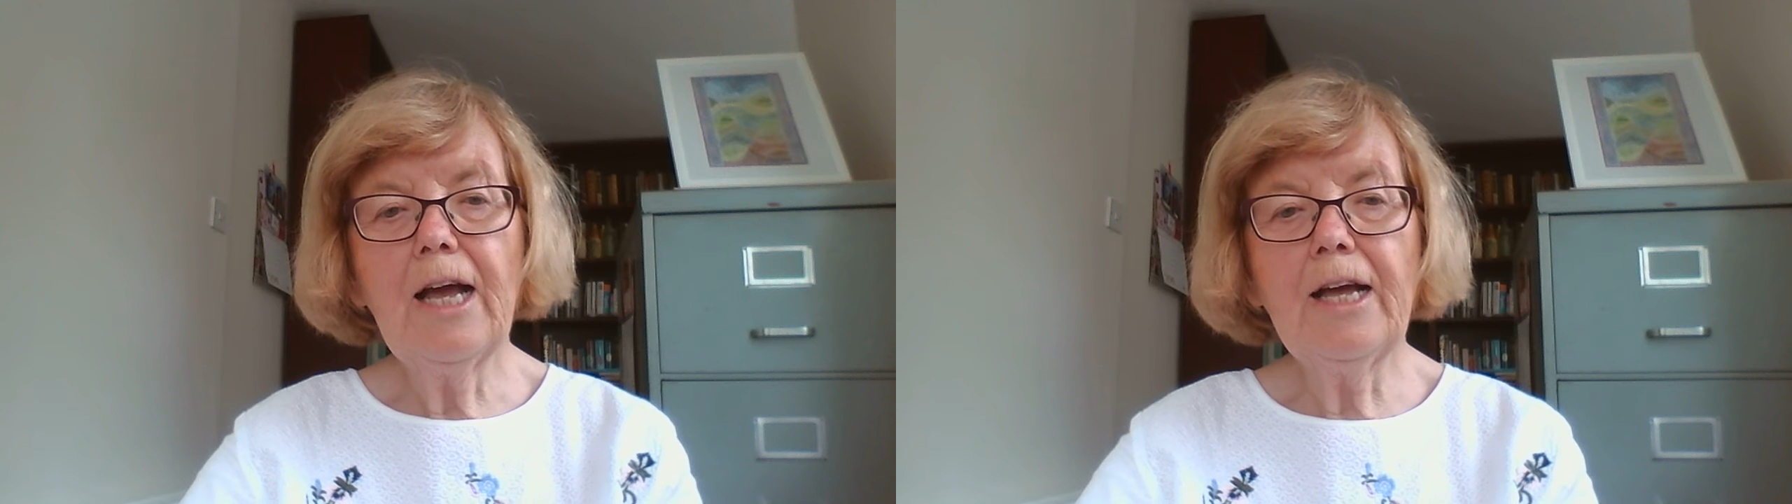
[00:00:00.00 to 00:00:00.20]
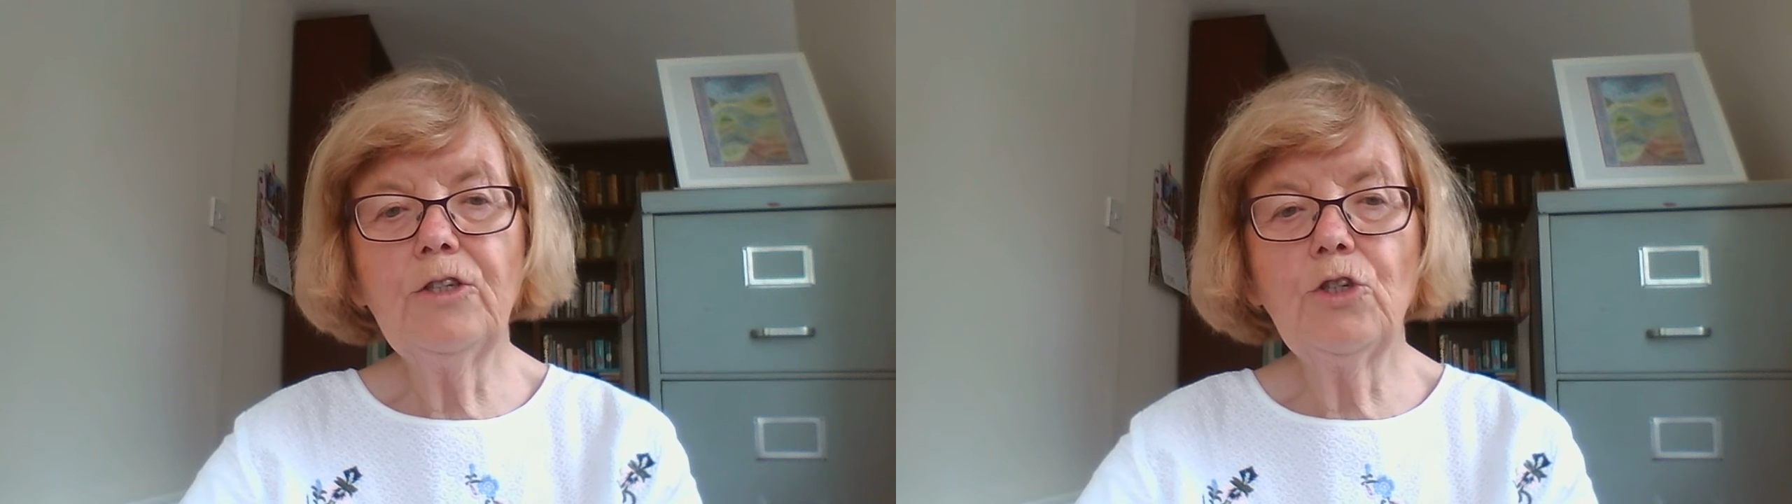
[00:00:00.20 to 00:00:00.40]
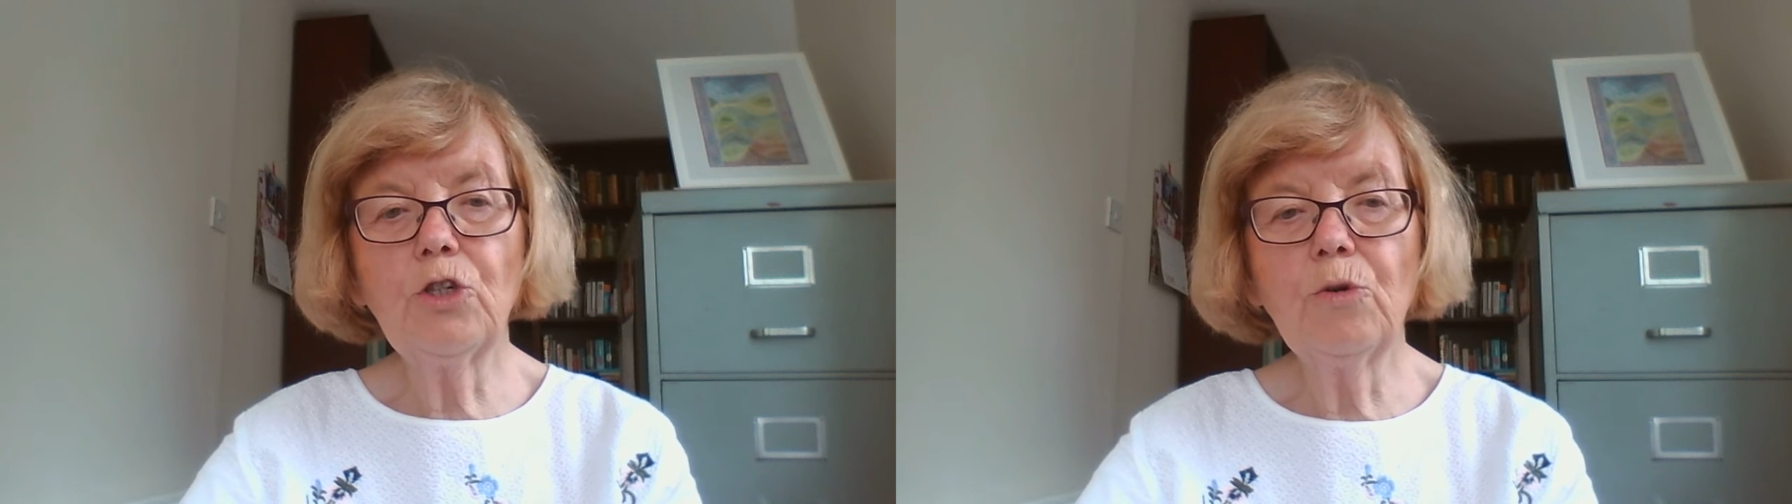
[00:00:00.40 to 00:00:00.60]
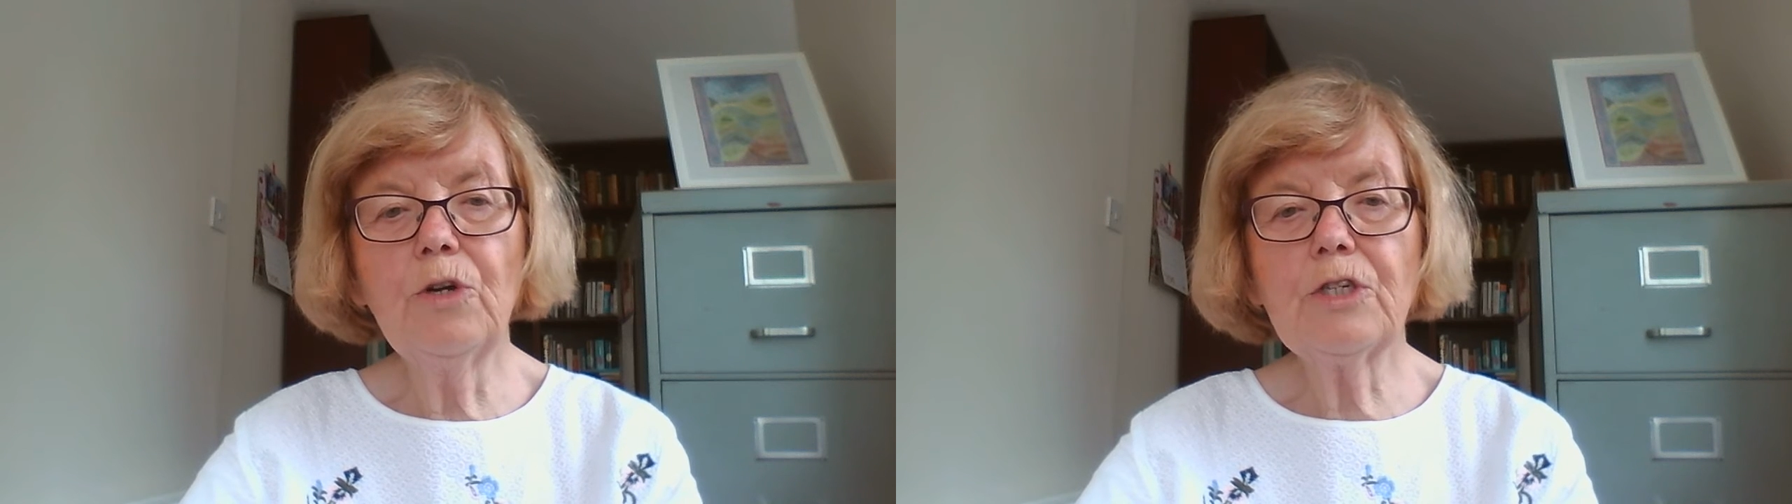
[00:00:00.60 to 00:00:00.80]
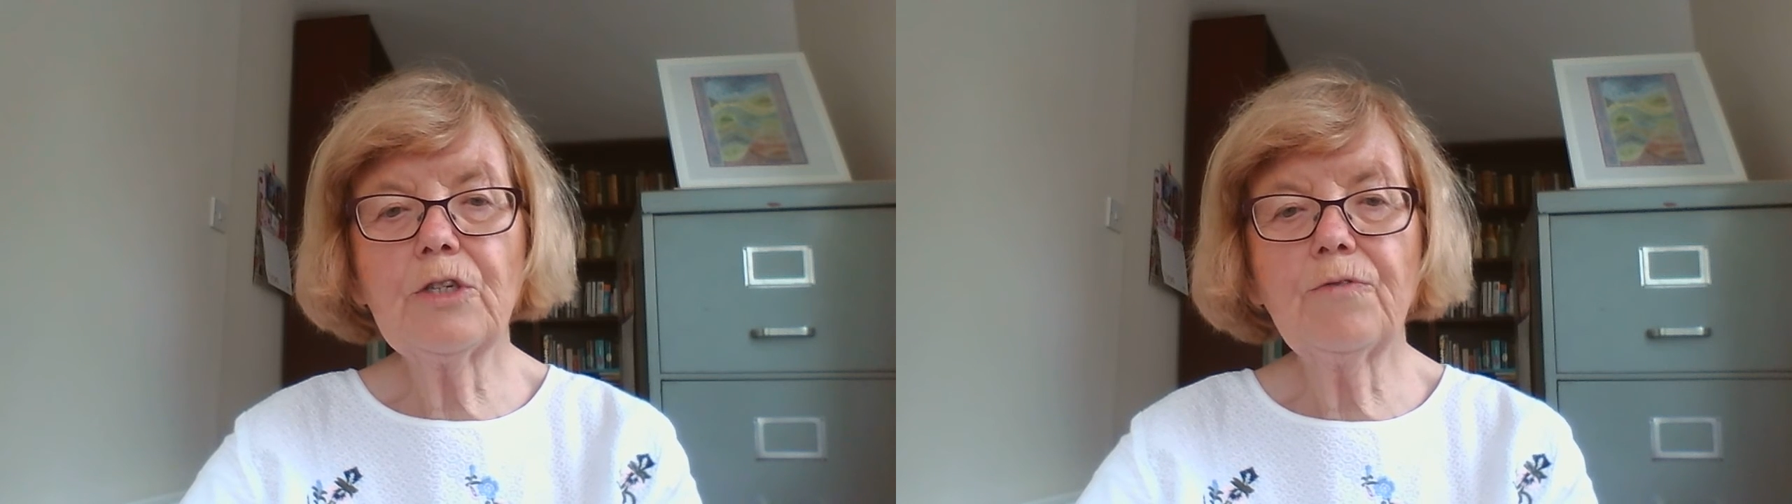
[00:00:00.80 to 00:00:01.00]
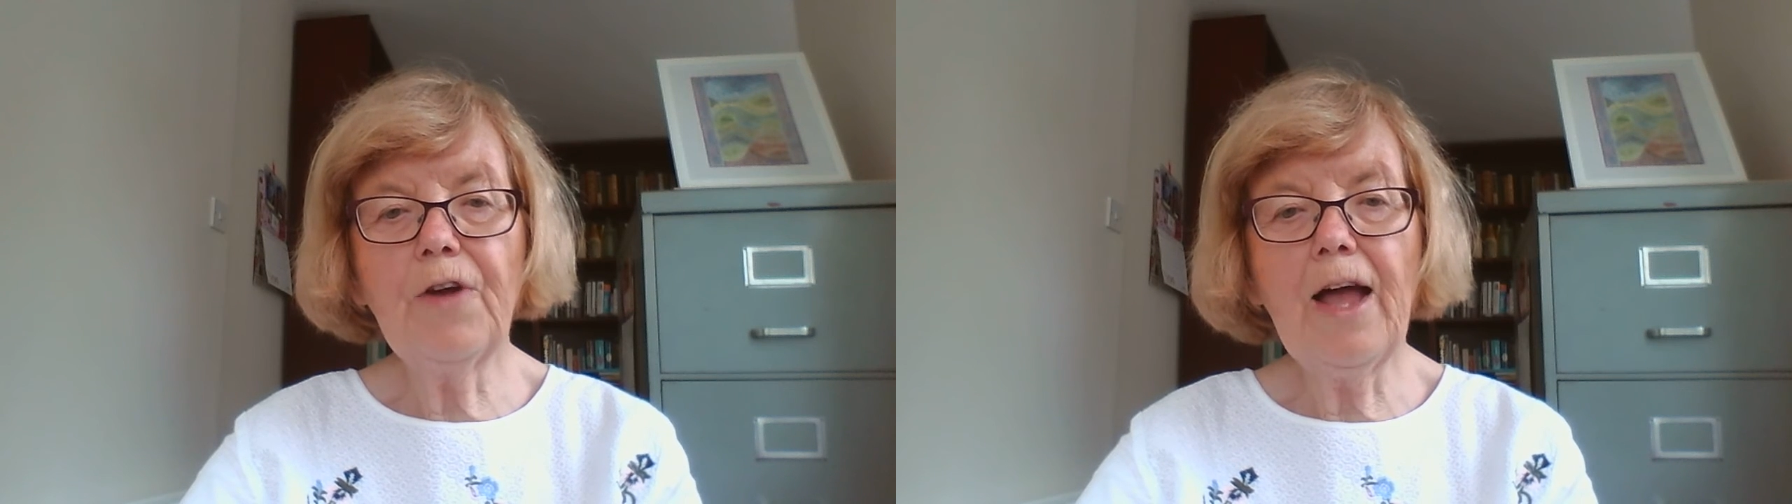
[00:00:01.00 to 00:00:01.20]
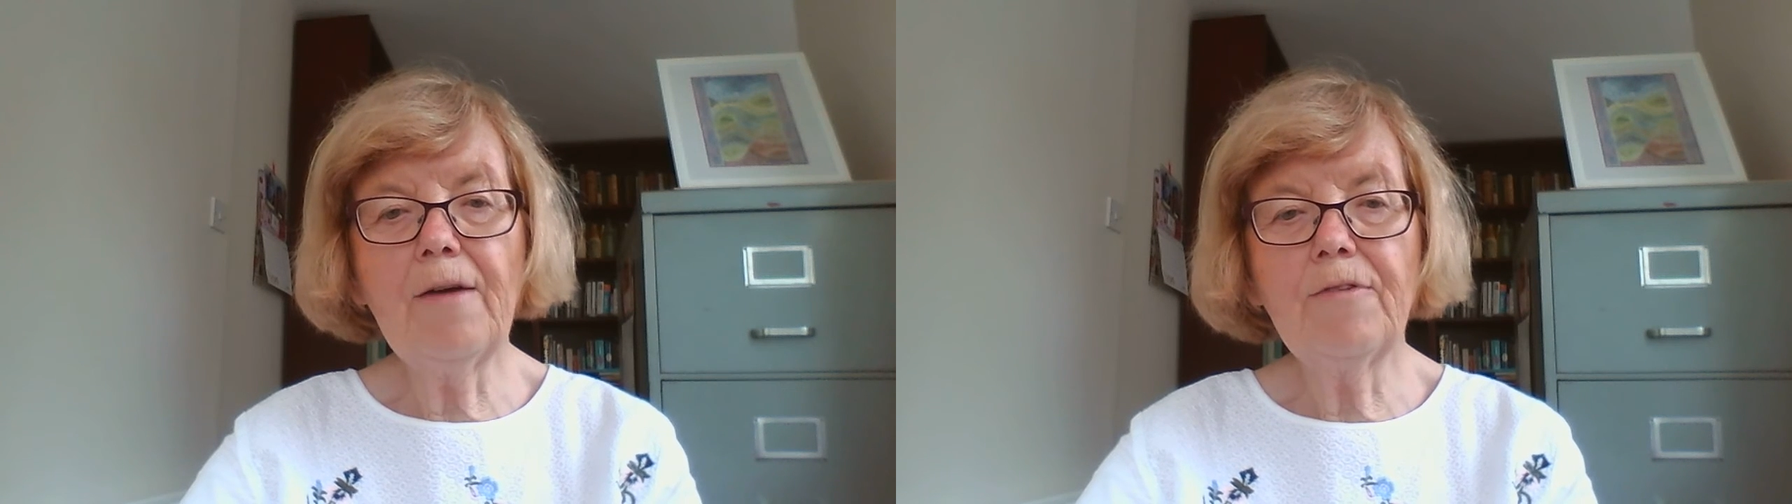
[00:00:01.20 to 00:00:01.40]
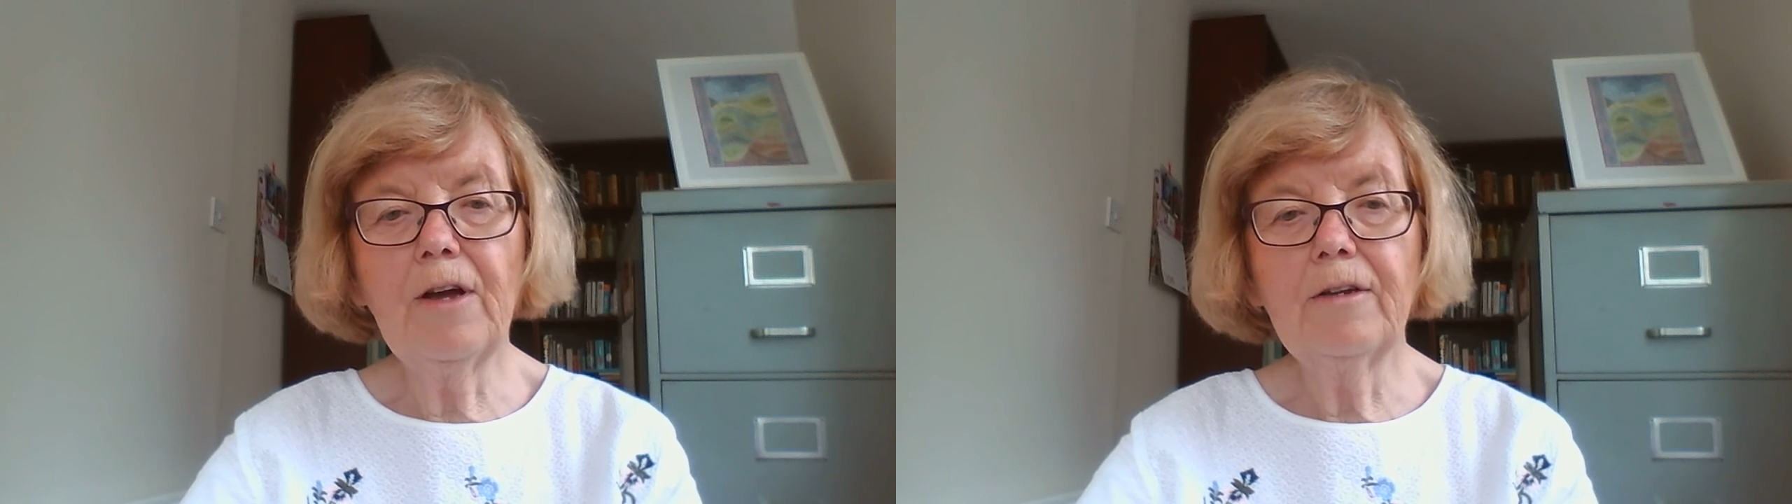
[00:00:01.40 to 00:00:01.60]
endures
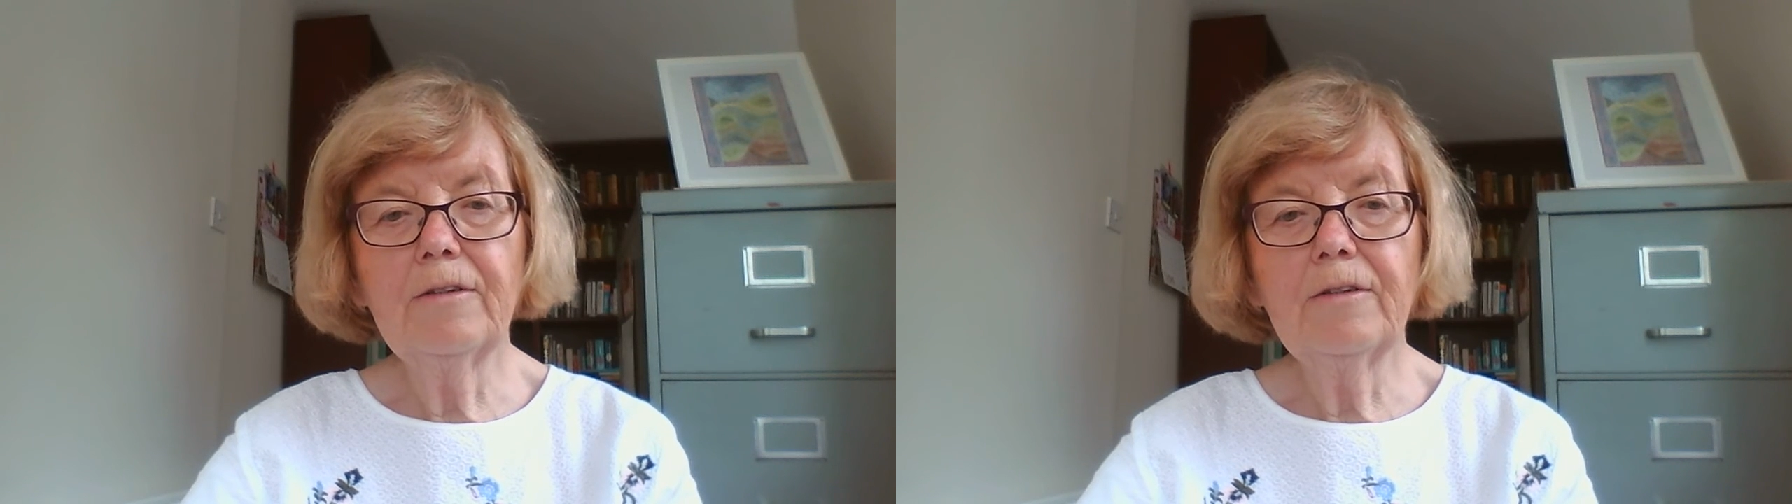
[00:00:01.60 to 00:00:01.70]
forever.